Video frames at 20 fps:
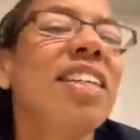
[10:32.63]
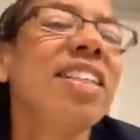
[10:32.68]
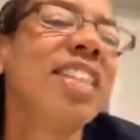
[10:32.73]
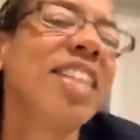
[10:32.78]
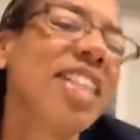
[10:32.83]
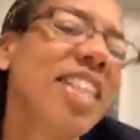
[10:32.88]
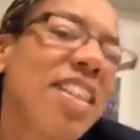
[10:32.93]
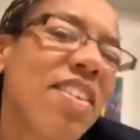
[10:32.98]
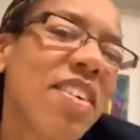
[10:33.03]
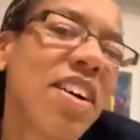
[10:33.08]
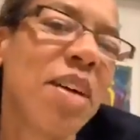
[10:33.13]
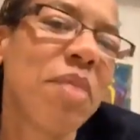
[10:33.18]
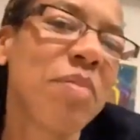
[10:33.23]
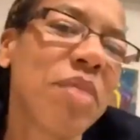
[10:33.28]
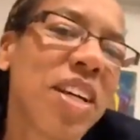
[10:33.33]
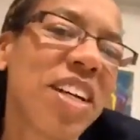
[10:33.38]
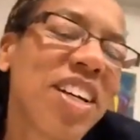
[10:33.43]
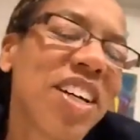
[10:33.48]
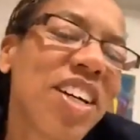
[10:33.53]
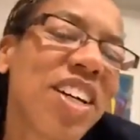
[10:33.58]
you know I'm
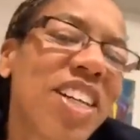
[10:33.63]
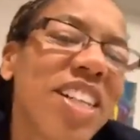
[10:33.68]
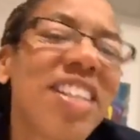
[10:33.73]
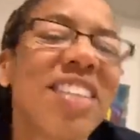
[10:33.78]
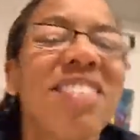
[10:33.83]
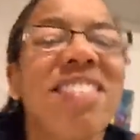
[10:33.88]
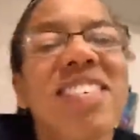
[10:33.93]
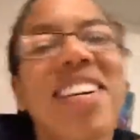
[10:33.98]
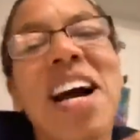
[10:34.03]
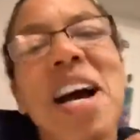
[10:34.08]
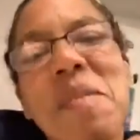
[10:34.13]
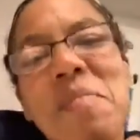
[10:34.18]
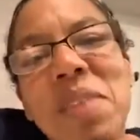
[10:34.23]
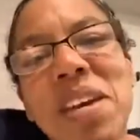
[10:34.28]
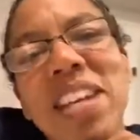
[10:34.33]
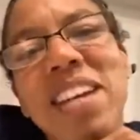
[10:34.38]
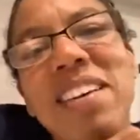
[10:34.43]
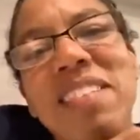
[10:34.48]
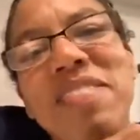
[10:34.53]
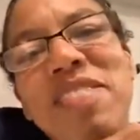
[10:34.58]
your girl. I'm
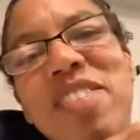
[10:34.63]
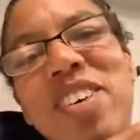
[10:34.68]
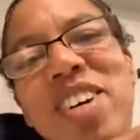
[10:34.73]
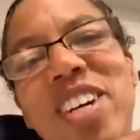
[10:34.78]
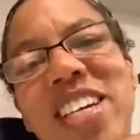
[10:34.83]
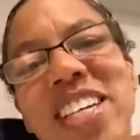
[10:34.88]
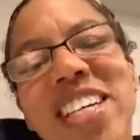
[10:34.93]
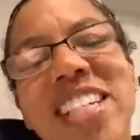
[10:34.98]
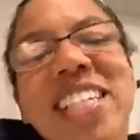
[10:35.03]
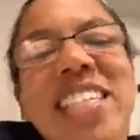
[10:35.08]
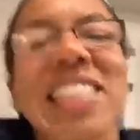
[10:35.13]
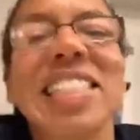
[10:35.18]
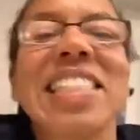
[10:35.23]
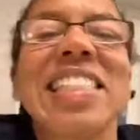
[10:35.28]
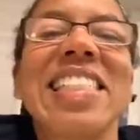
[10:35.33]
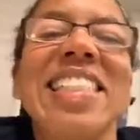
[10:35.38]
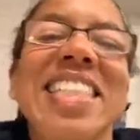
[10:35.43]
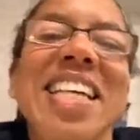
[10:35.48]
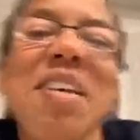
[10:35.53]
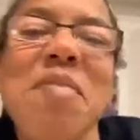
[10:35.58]
here for you.
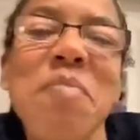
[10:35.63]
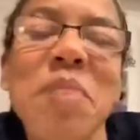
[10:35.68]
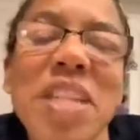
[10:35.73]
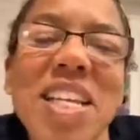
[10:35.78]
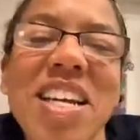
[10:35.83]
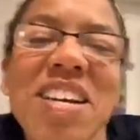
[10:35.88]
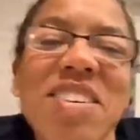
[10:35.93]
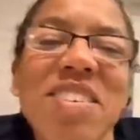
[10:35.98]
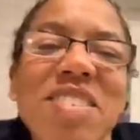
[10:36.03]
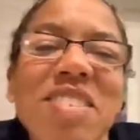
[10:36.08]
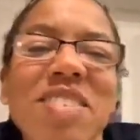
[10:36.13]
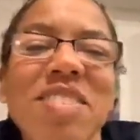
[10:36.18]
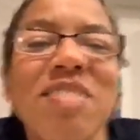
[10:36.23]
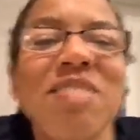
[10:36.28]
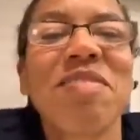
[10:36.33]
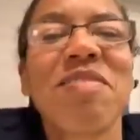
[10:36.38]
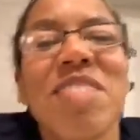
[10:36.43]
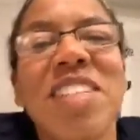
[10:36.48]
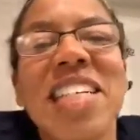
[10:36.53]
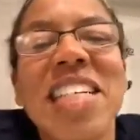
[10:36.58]
Let me know.
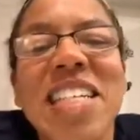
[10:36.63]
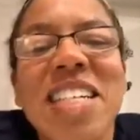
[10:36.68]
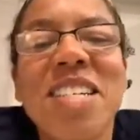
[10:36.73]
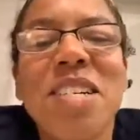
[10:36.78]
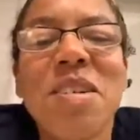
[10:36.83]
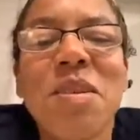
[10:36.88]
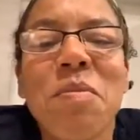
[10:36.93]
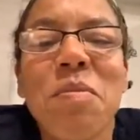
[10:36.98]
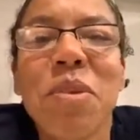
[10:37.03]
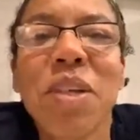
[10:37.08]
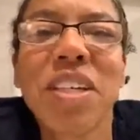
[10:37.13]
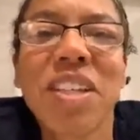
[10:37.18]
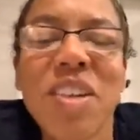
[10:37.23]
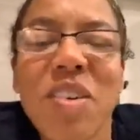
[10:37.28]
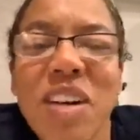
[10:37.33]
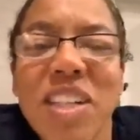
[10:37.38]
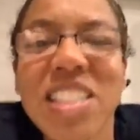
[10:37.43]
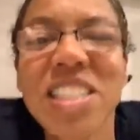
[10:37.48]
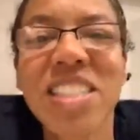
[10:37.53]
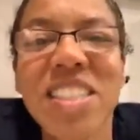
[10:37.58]
Put a
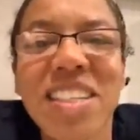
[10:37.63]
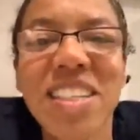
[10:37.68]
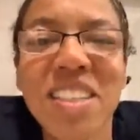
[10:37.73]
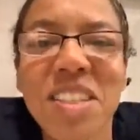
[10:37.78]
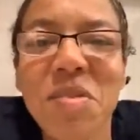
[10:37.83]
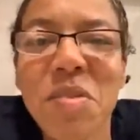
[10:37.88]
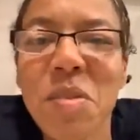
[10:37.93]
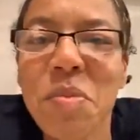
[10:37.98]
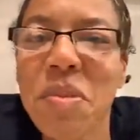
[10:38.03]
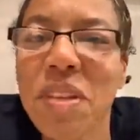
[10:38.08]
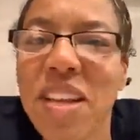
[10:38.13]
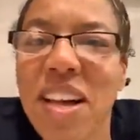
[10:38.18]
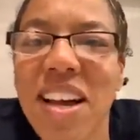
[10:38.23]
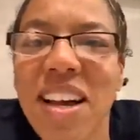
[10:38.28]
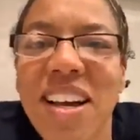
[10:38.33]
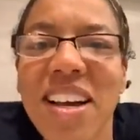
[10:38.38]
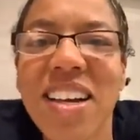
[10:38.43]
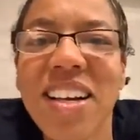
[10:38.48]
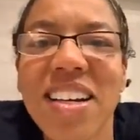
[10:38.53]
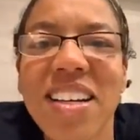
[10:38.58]
question in
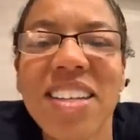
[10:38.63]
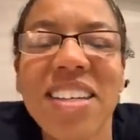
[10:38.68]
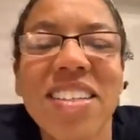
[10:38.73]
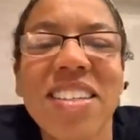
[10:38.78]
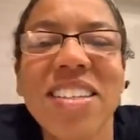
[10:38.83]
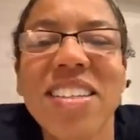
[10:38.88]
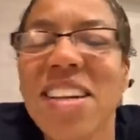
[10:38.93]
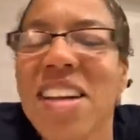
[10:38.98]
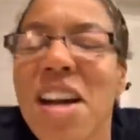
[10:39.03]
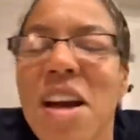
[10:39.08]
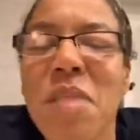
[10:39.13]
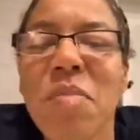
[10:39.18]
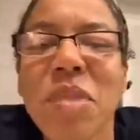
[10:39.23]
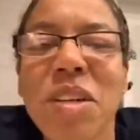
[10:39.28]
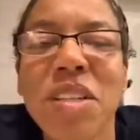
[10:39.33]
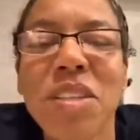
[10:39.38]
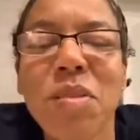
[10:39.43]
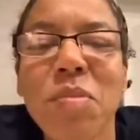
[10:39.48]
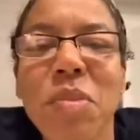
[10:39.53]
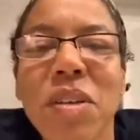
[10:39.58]
the
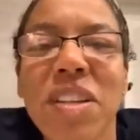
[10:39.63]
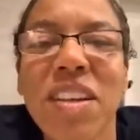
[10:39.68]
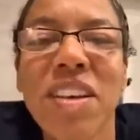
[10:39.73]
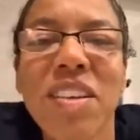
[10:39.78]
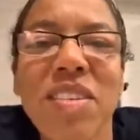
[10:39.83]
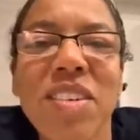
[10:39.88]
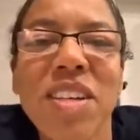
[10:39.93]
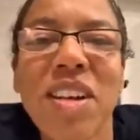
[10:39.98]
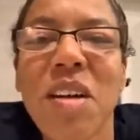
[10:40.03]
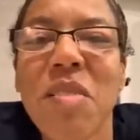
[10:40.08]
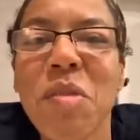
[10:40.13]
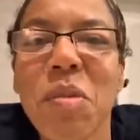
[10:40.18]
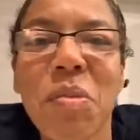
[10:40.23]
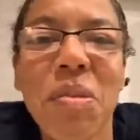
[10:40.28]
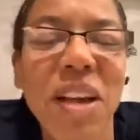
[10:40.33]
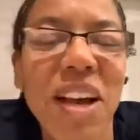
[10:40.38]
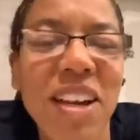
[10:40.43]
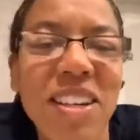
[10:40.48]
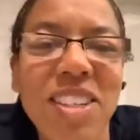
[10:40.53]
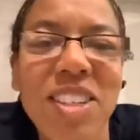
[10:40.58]
comments below, and I'll
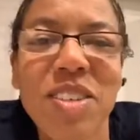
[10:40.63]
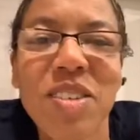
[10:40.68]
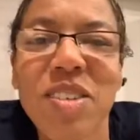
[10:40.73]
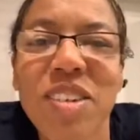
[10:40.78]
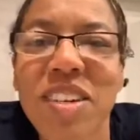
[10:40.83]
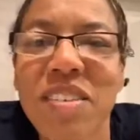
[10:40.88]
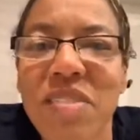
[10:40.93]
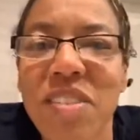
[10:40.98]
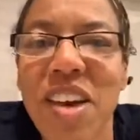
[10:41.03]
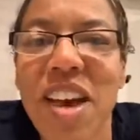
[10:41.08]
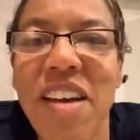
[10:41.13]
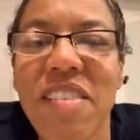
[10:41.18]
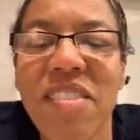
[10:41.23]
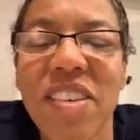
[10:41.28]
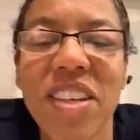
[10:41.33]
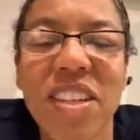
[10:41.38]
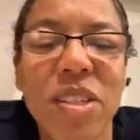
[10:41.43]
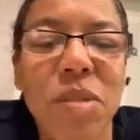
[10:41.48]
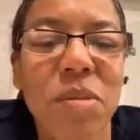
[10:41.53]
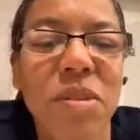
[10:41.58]
reply to it if you have
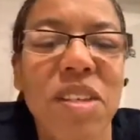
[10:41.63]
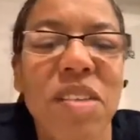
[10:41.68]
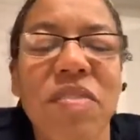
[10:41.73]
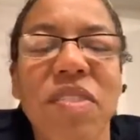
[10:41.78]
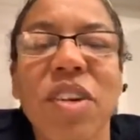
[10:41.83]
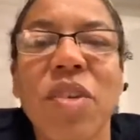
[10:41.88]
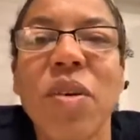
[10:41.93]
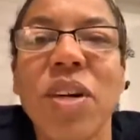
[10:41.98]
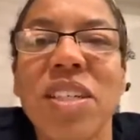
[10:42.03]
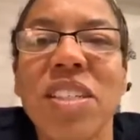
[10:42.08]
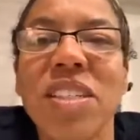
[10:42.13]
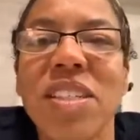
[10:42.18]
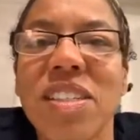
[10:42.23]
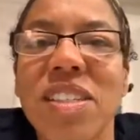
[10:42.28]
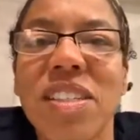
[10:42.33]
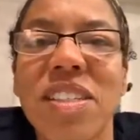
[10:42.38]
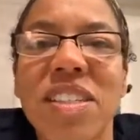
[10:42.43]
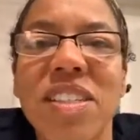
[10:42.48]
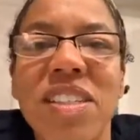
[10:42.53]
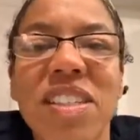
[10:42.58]
any specific
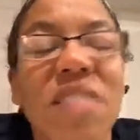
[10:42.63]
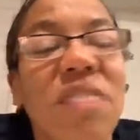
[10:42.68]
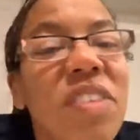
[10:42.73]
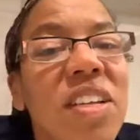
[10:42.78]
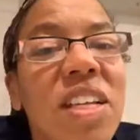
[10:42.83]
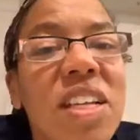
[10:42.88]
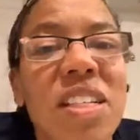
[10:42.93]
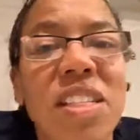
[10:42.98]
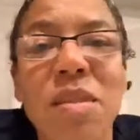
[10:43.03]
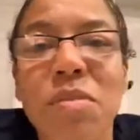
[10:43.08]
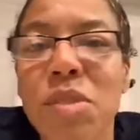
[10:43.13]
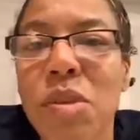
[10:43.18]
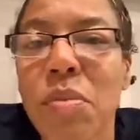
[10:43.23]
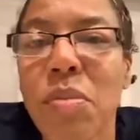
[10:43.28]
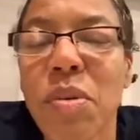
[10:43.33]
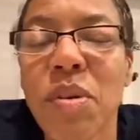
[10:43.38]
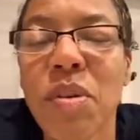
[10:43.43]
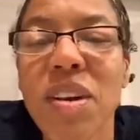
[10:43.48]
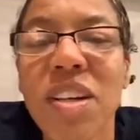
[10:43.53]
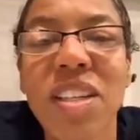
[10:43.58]
questions. If you need some
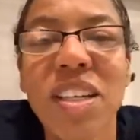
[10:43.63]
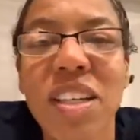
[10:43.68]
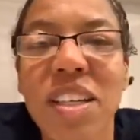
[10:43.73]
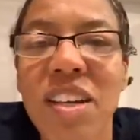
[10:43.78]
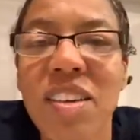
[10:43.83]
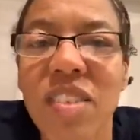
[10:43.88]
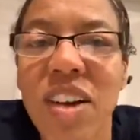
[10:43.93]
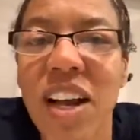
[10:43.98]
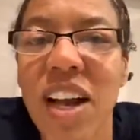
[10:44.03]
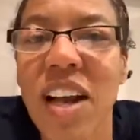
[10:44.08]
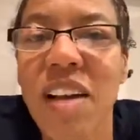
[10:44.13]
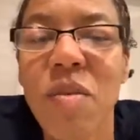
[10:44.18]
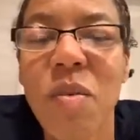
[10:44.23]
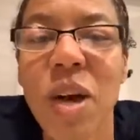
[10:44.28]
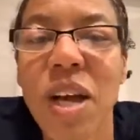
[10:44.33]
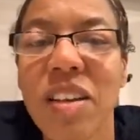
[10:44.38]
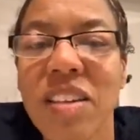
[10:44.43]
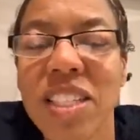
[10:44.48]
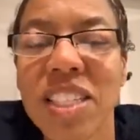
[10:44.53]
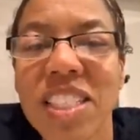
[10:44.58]
support, you know I got
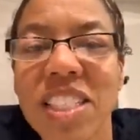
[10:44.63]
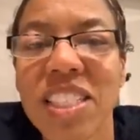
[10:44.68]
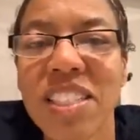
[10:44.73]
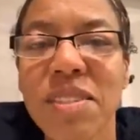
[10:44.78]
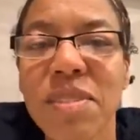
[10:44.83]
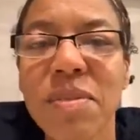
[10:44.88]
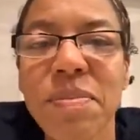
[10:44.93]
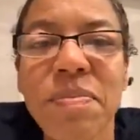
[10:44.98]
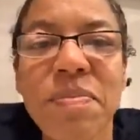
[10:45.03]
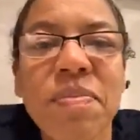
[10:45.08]
Wellness U.